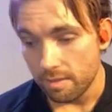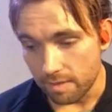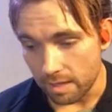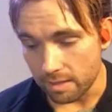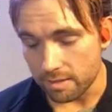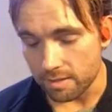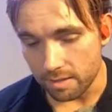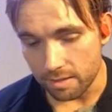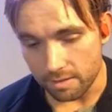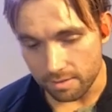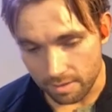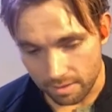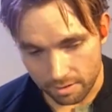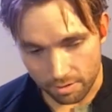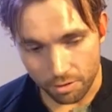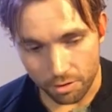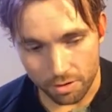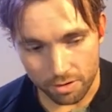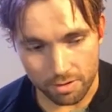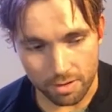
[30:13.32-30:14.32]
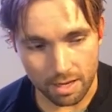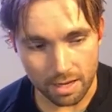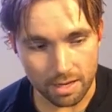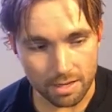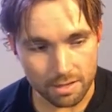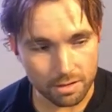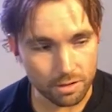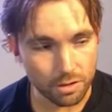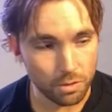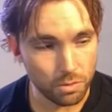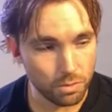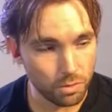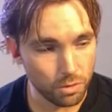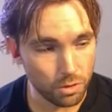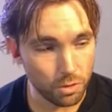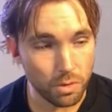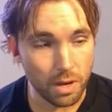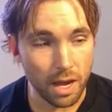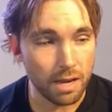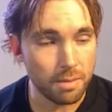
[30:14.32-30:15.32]
That's the third thing is
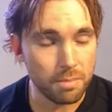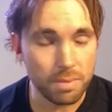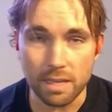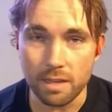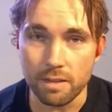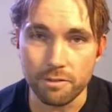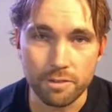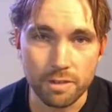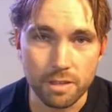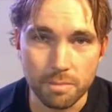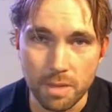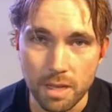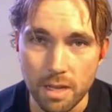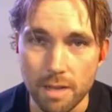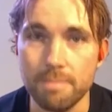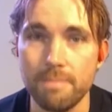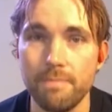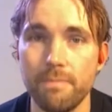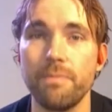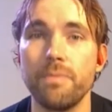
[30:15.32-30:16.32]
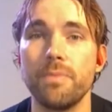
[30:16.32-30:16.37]
you got to be in a film hub.